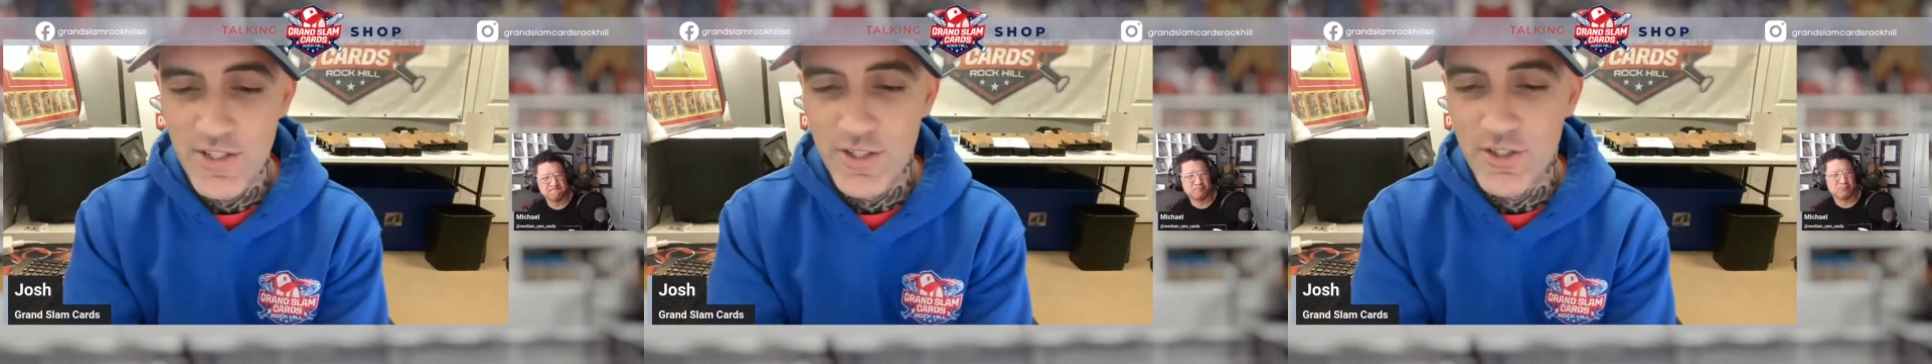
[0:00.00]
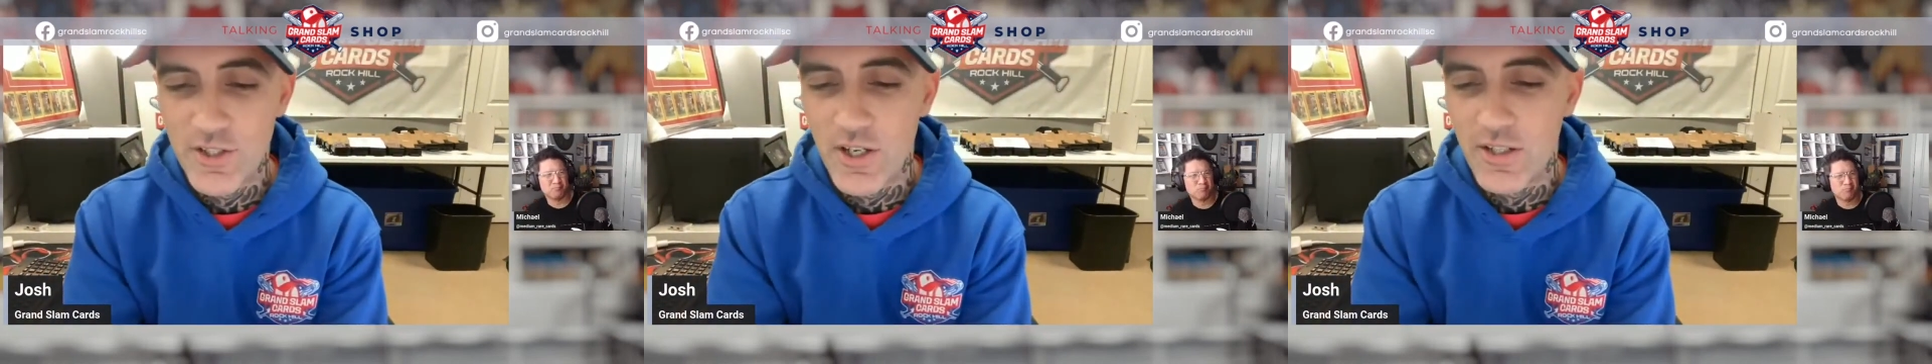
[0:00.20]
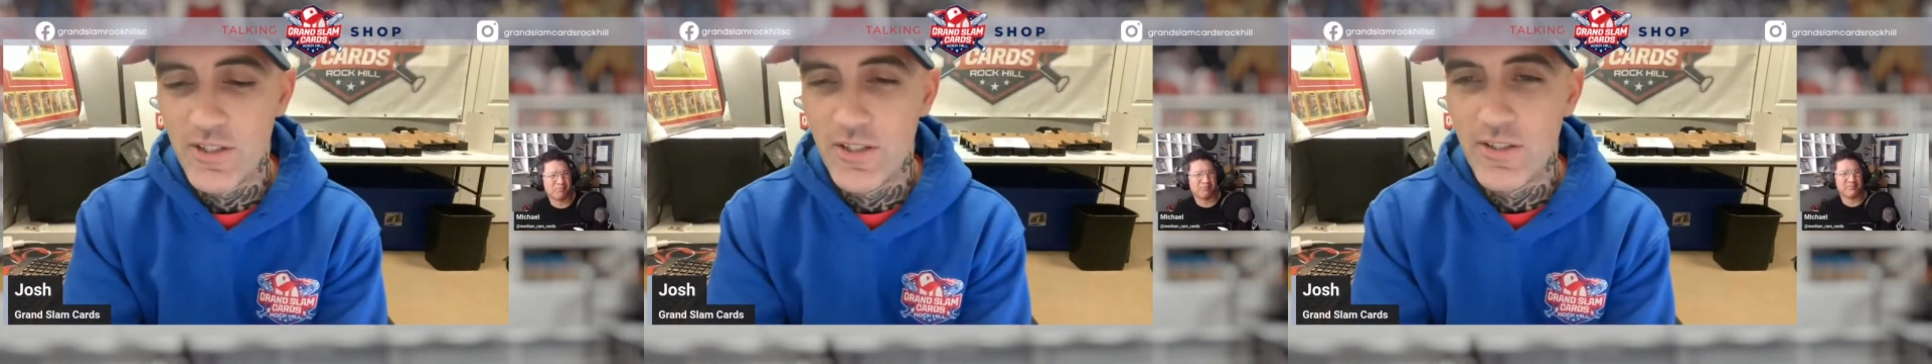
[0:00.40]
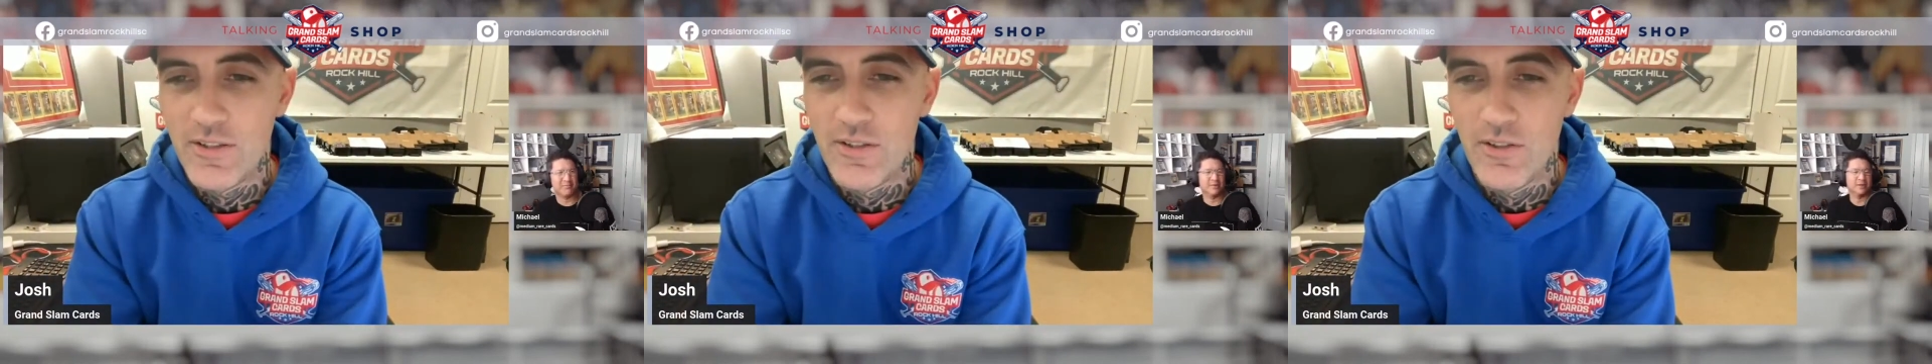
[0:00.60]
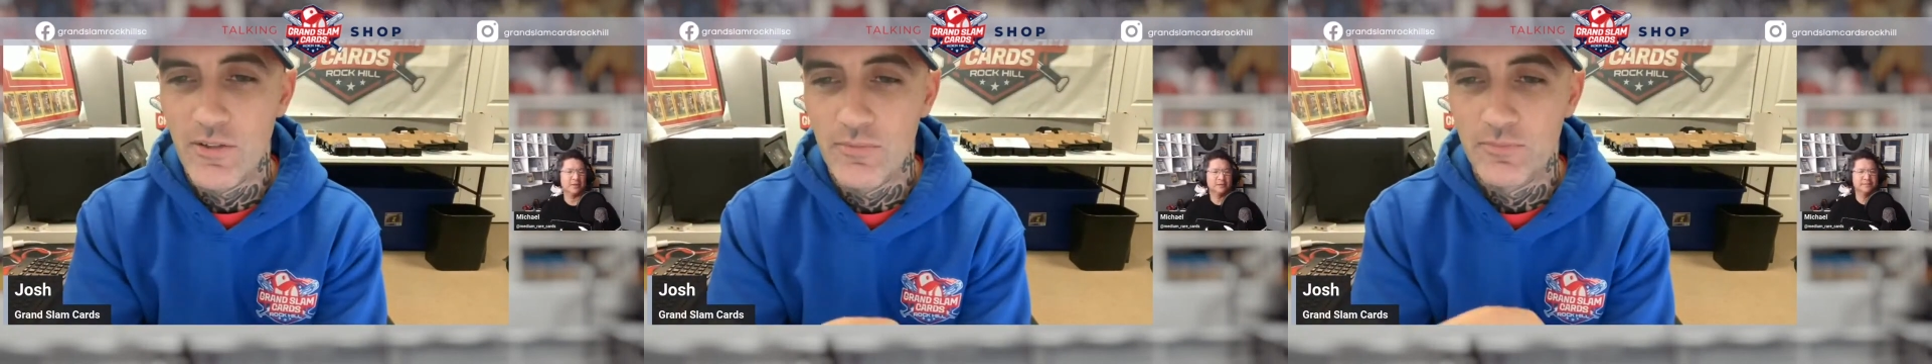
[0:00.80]
I just chucked it.
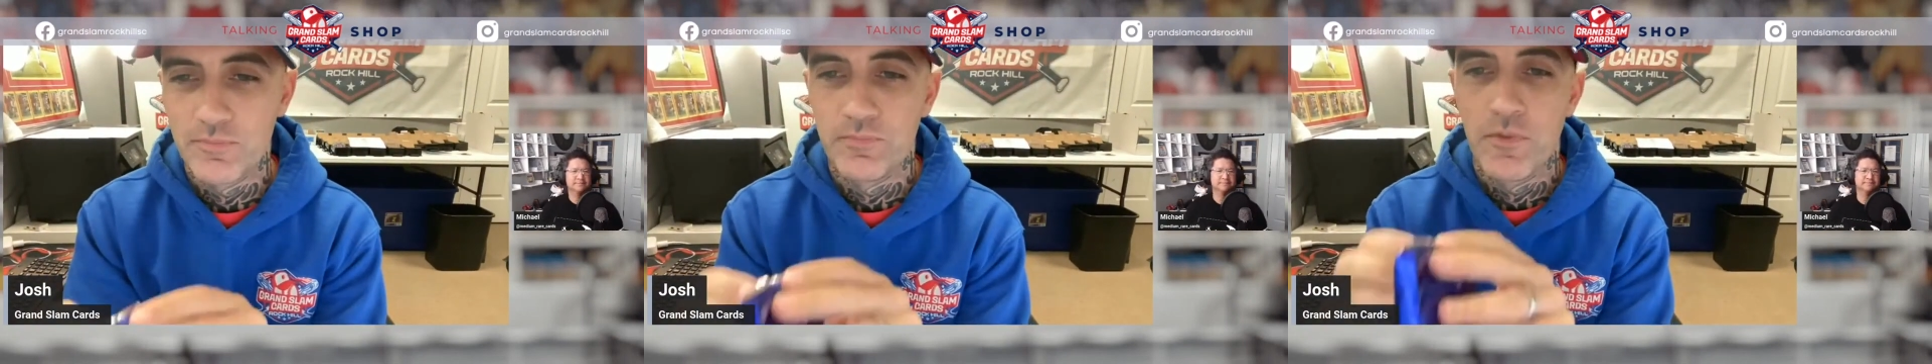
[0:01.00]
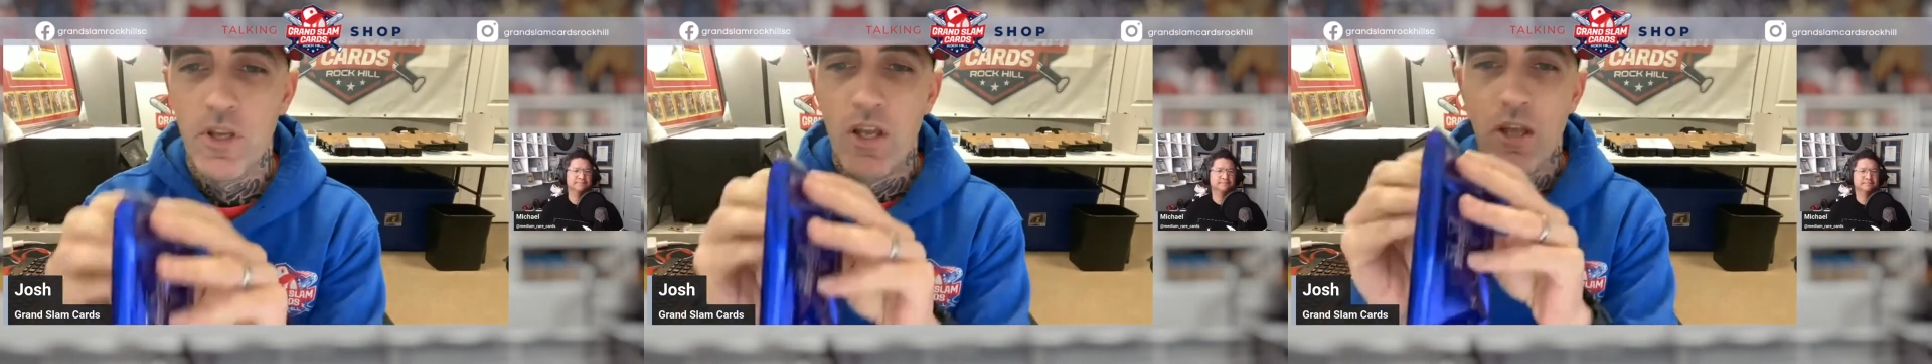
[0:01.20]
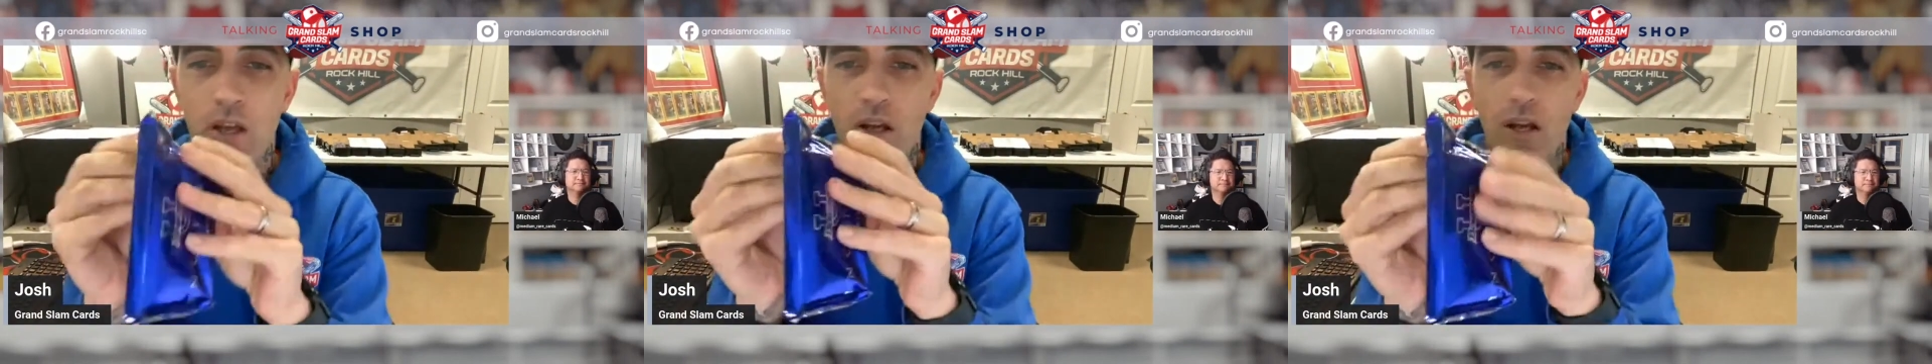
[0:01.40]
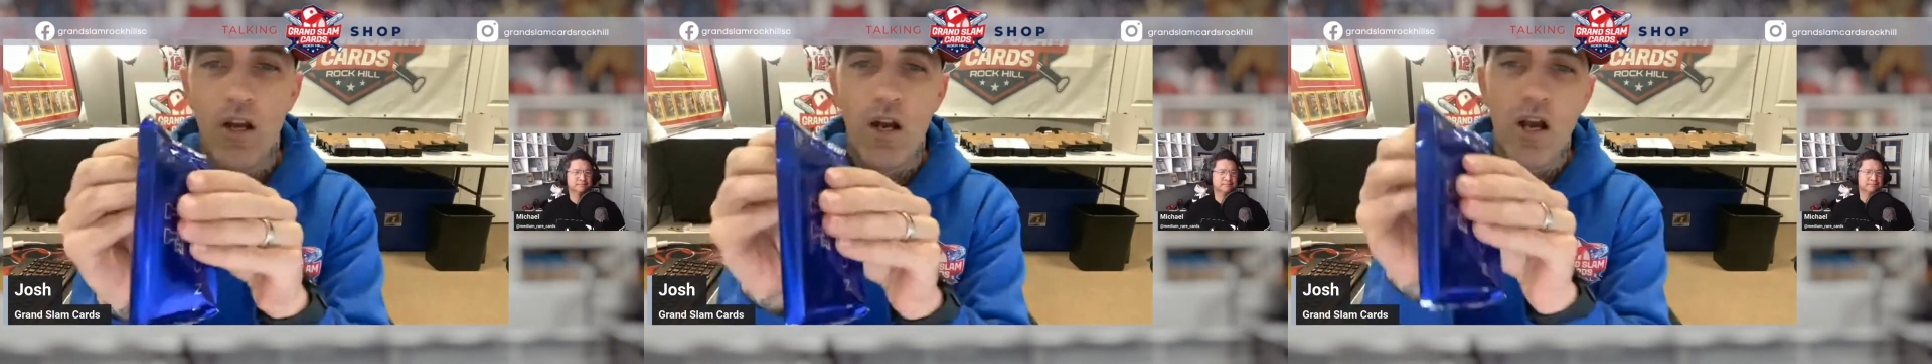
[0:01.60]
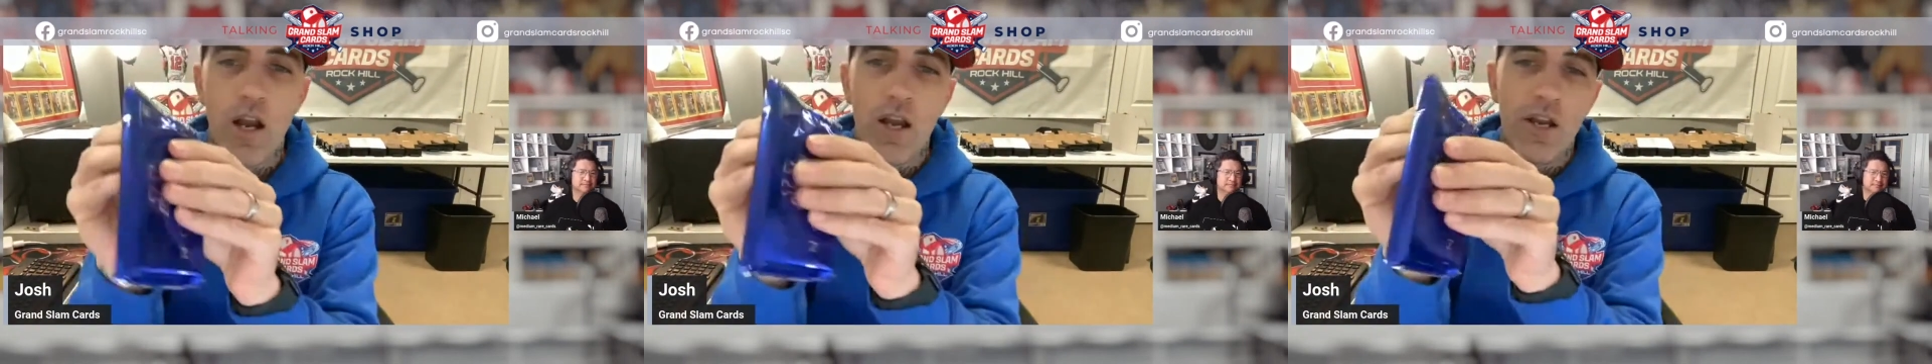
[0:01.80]
So,
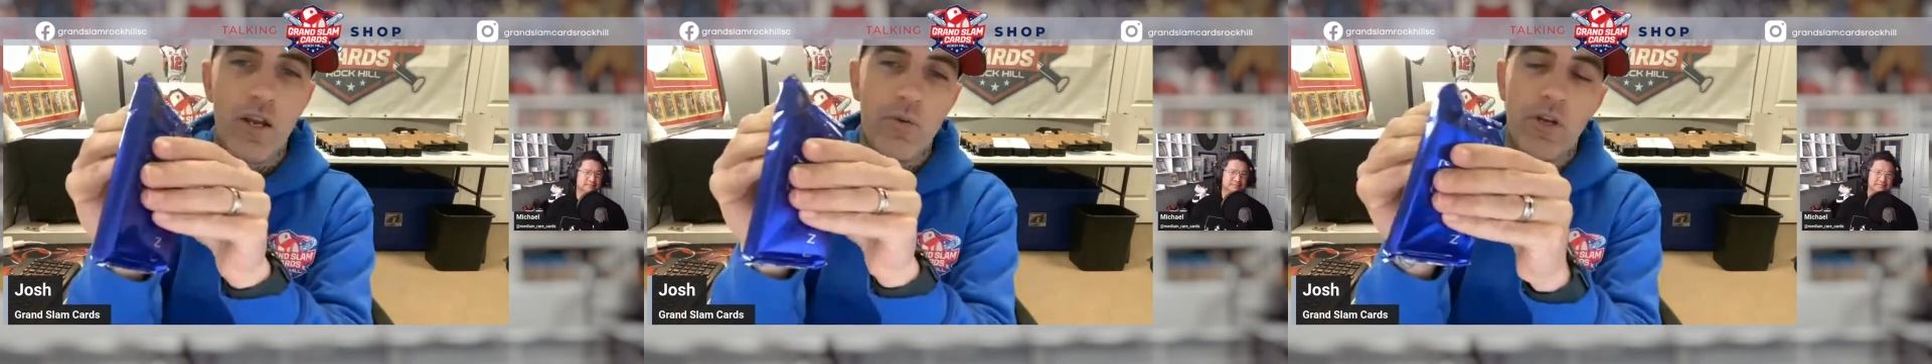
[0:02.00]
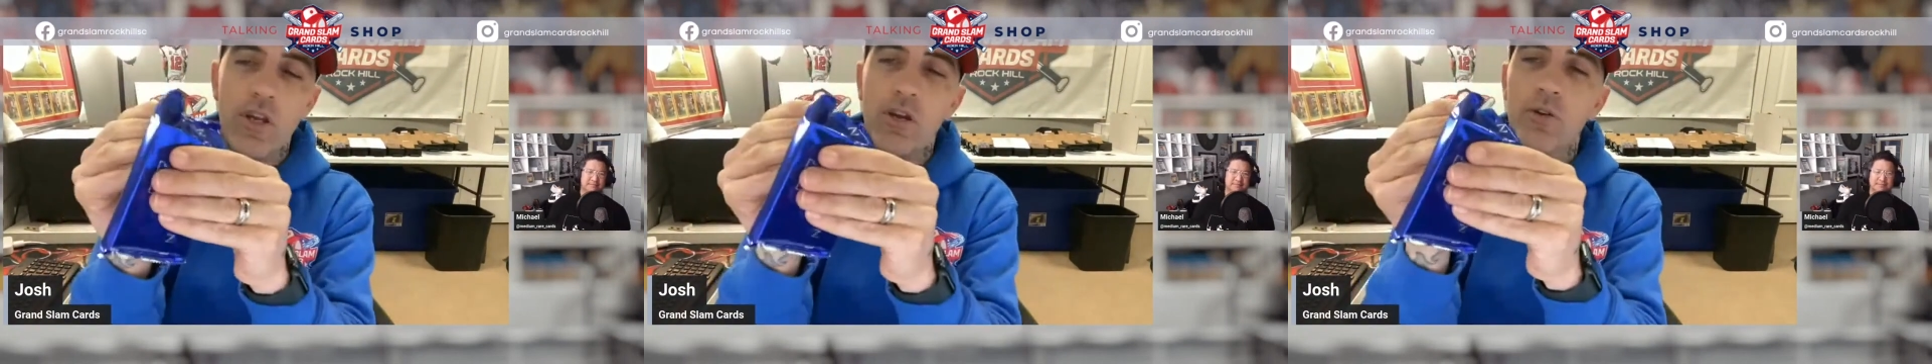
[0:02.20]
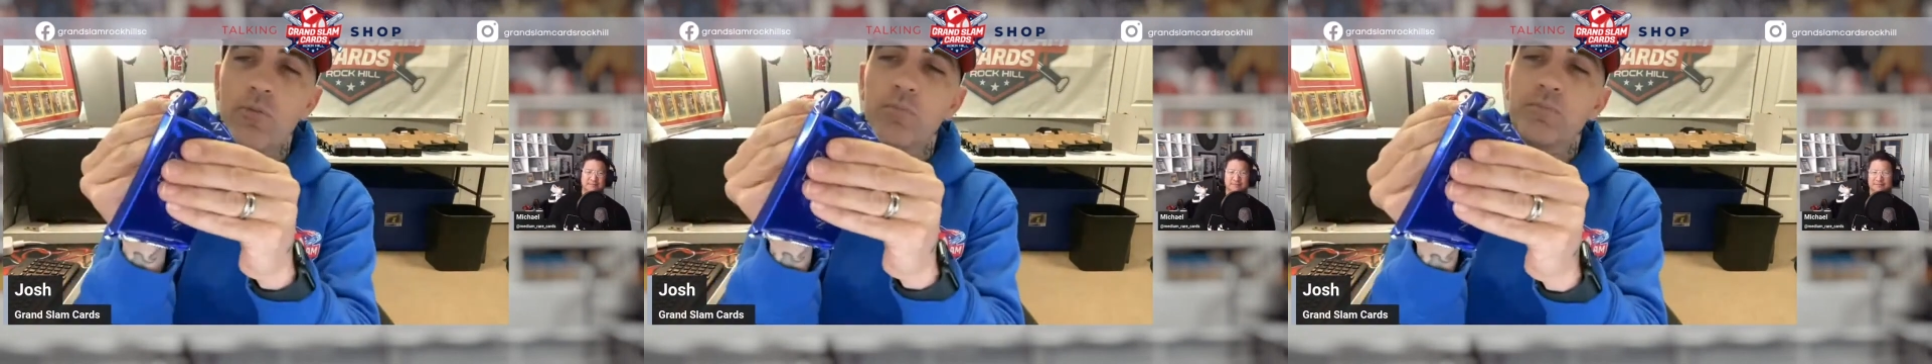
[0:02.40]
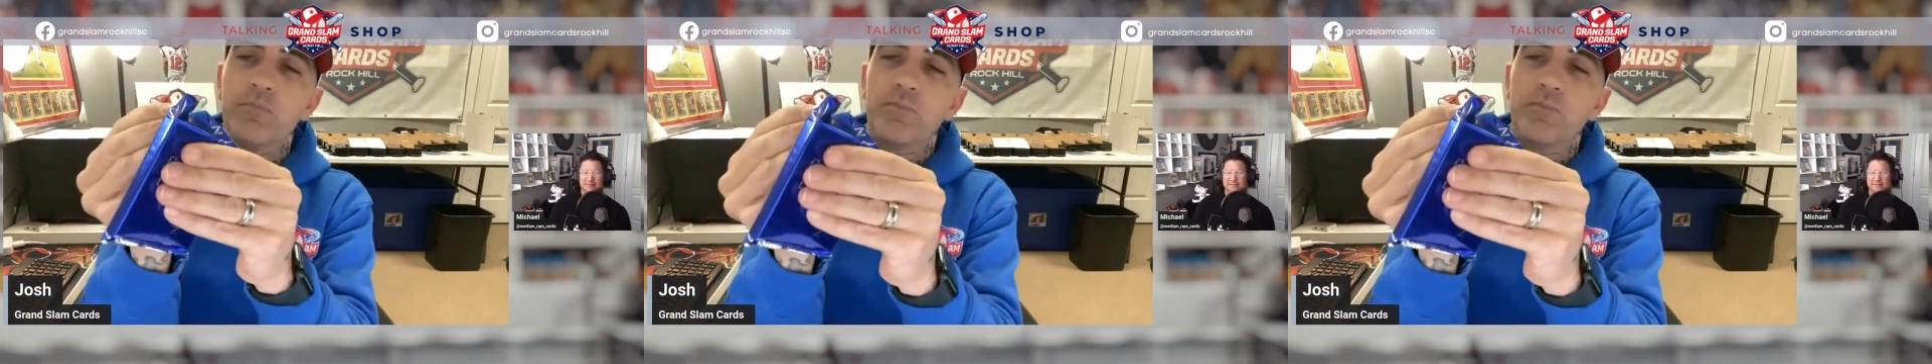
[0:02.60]
all right, here we go.